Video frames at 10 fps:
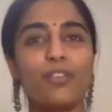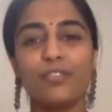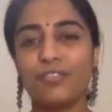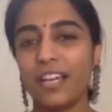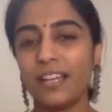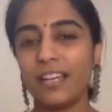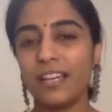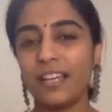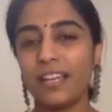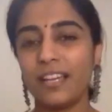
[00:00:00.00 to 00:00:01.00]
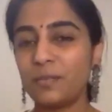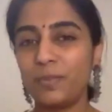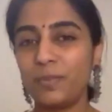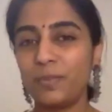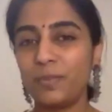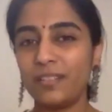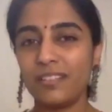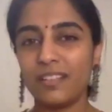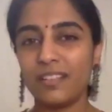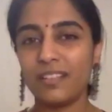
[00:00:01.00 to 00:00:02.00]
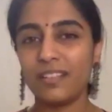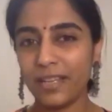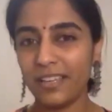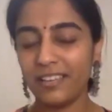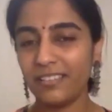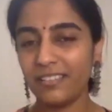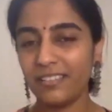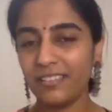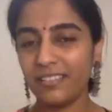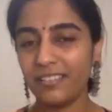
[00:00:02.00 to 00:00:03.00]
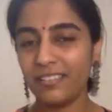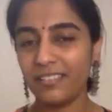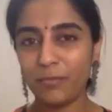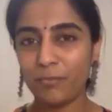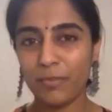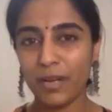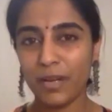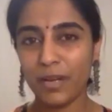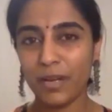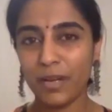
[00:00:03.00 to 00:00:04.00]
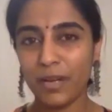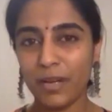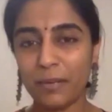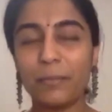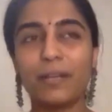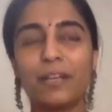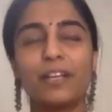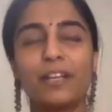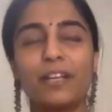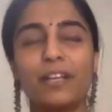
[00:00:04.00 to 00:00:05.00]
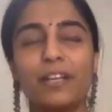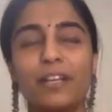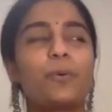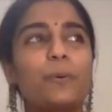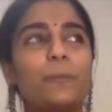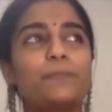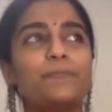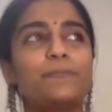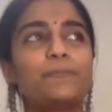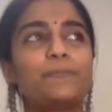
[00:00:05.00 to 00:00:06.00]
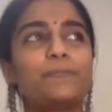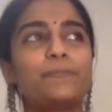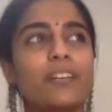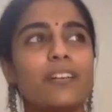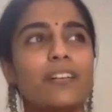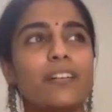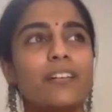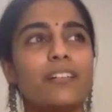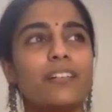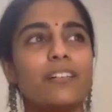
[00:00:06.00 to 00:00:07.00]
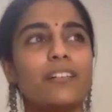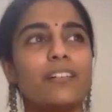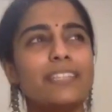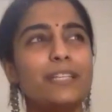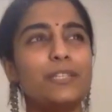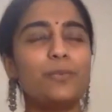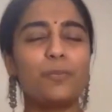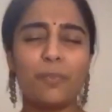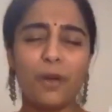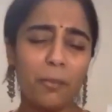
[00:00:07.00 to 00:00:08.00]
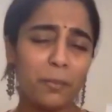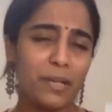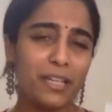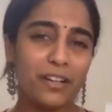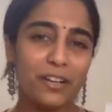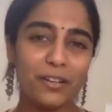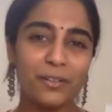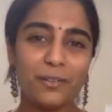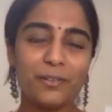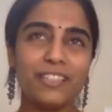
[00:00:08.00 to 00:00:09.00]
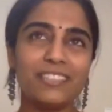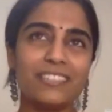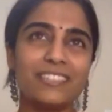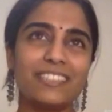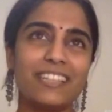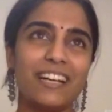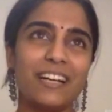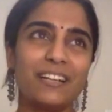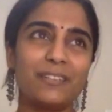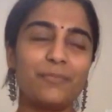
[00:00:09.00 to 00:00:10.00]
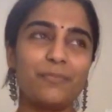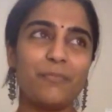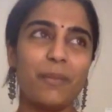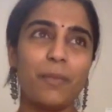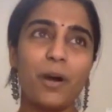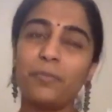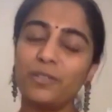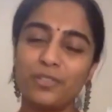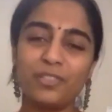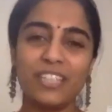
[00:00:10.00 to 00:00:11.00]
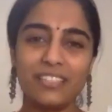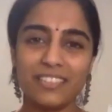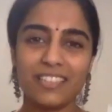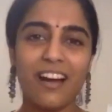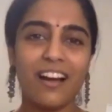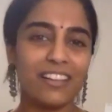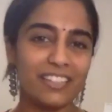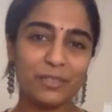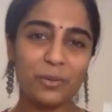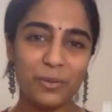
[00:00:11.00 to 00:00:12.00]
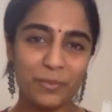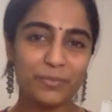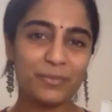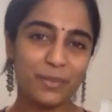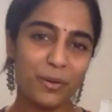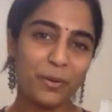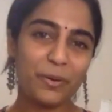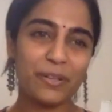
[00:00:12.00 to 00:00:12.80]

all of that has always been a part of my growing up, part of us growing up. So things that you would probably not know is my mom used to teach us art at home, or